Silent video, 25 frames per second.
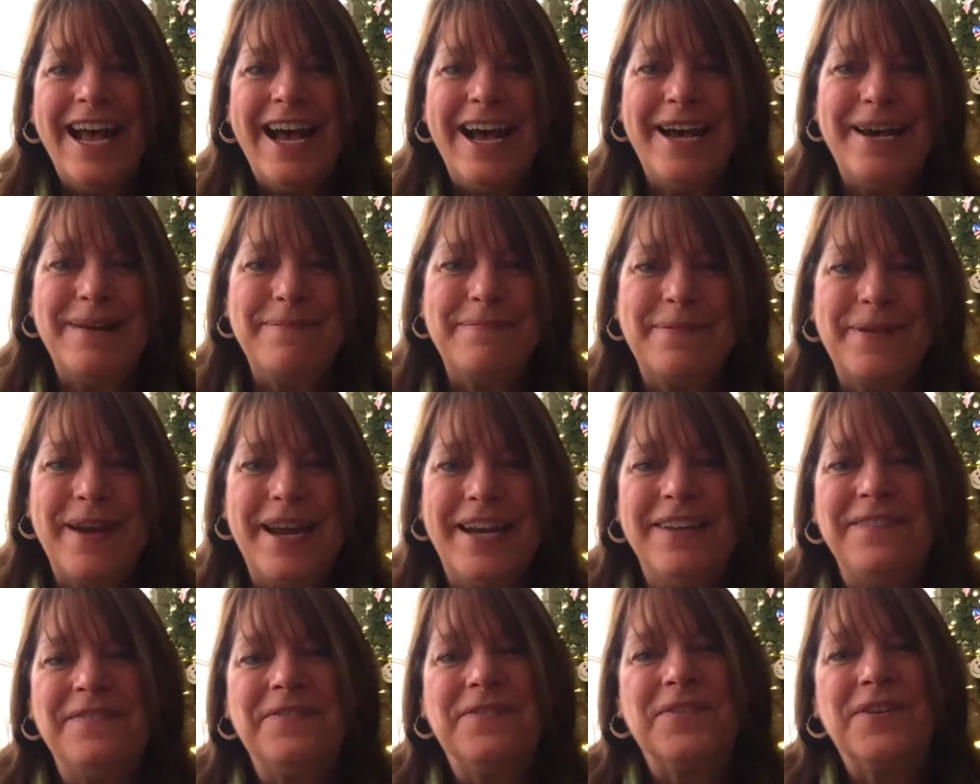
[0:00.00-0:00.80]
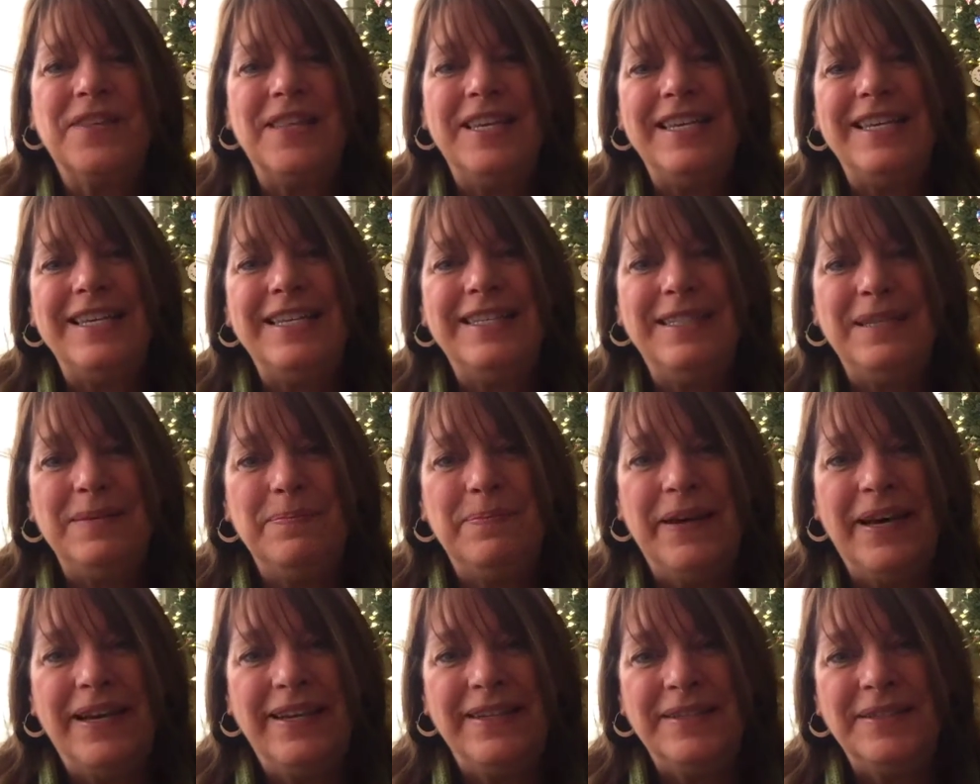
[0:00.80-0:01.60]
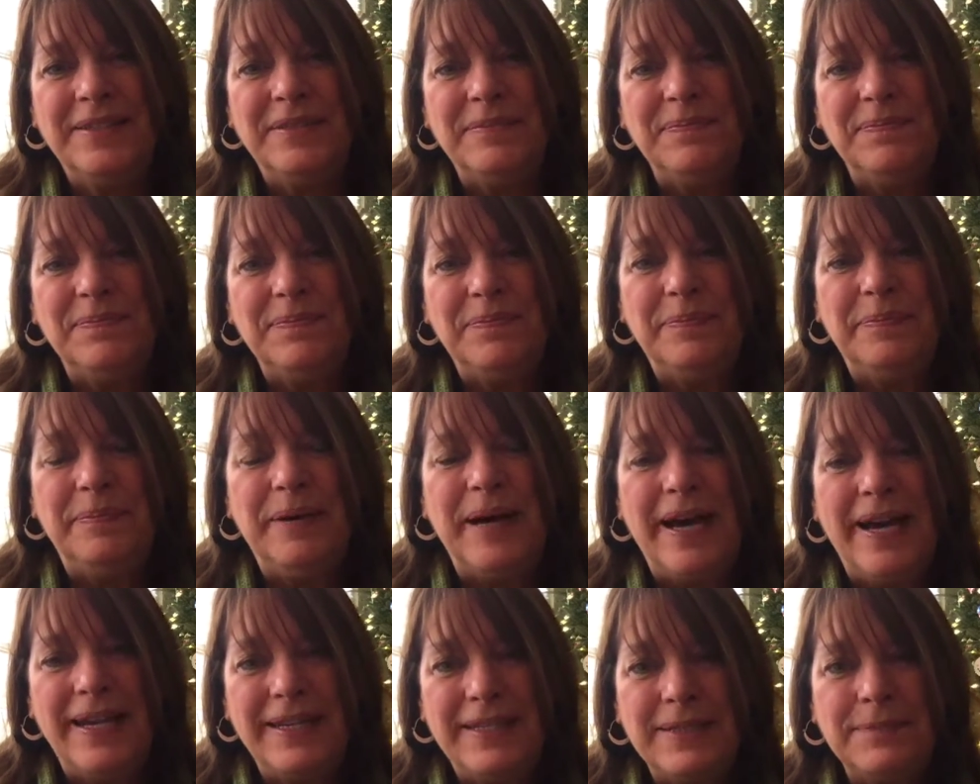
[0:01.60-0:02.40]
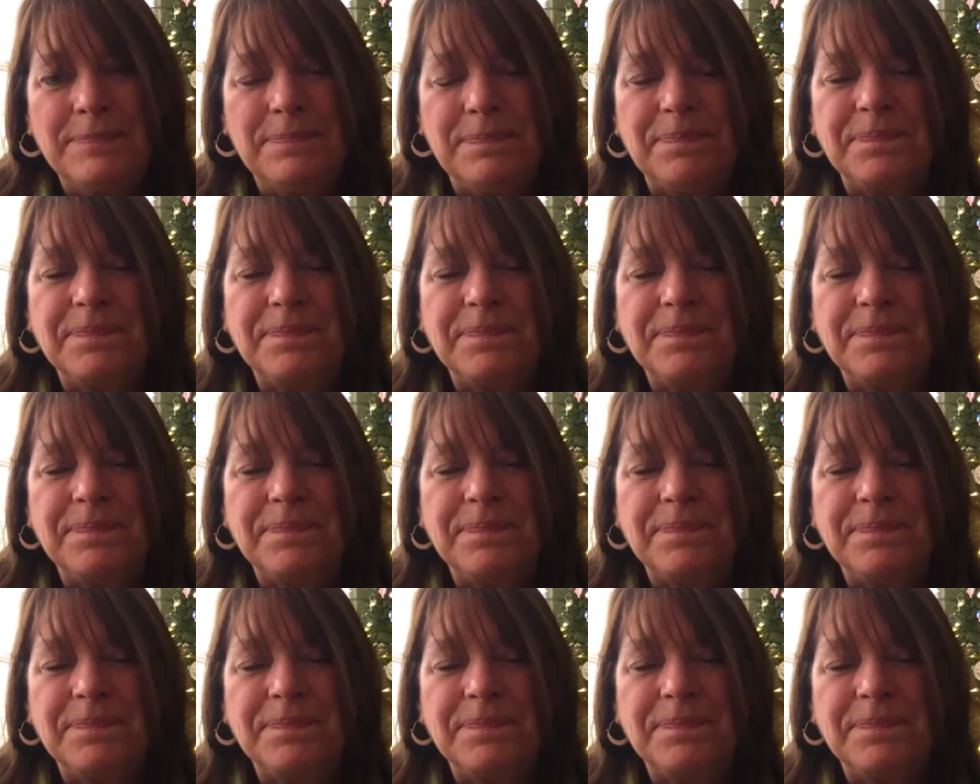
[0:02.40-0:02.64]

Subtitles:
I'm ready for the easy button. But